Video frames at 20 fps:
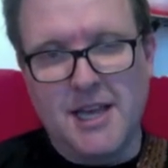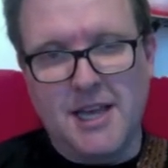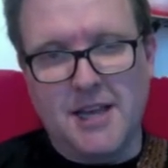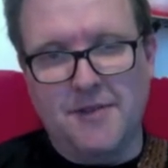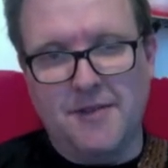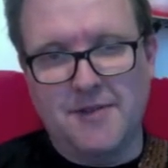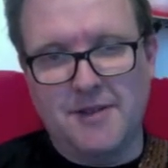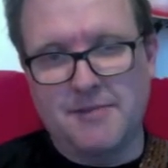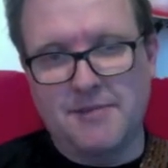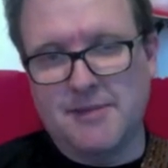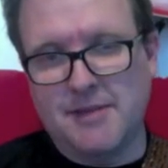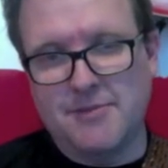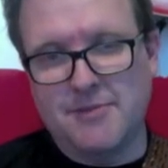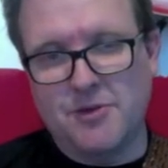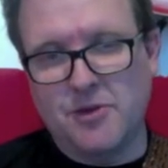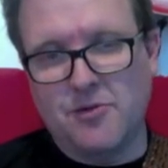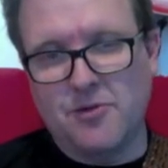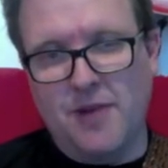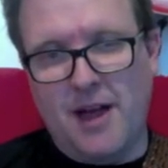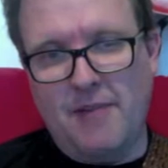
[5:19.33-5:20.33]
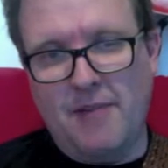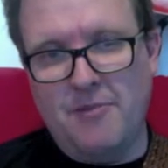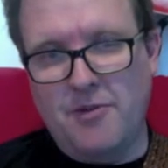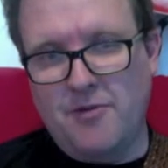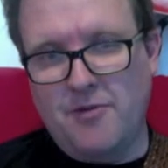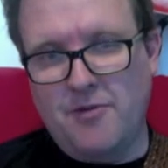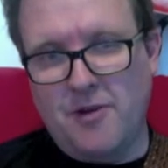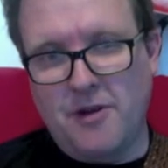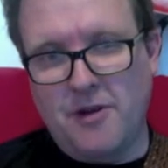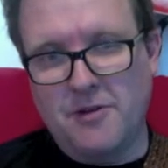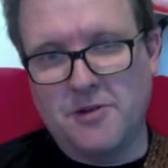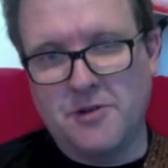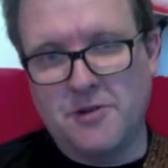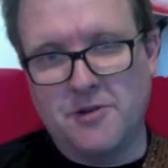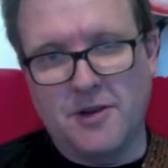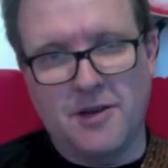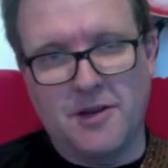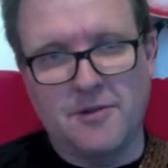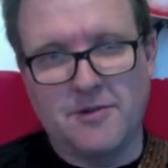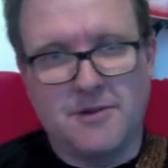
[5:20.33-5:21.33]
If sometimes you grab the wrong
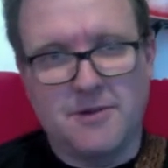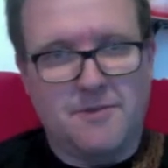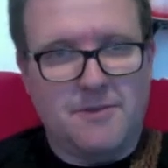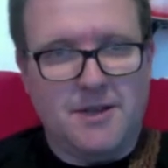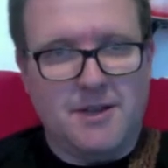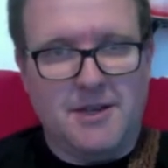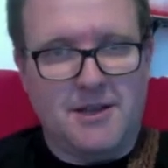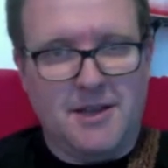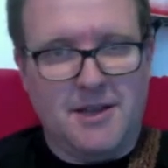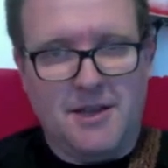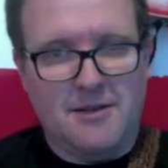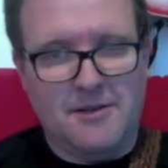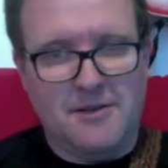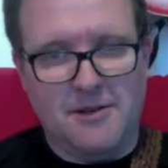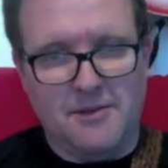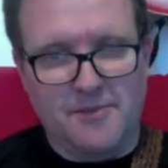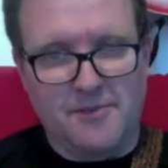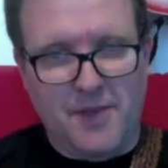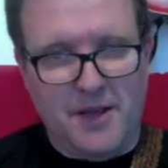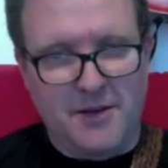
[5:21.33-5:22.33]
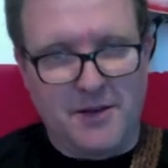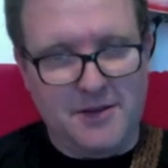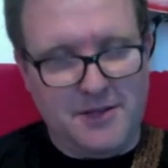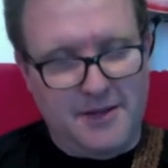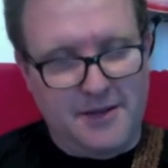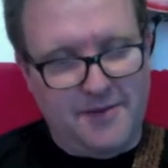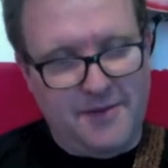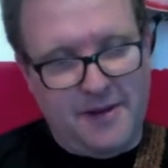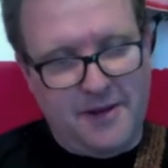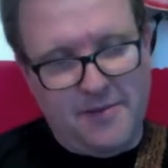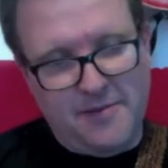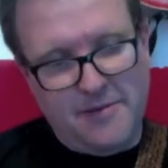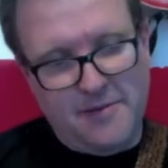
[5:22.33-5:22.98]
string or something like that, don't beat yourself up.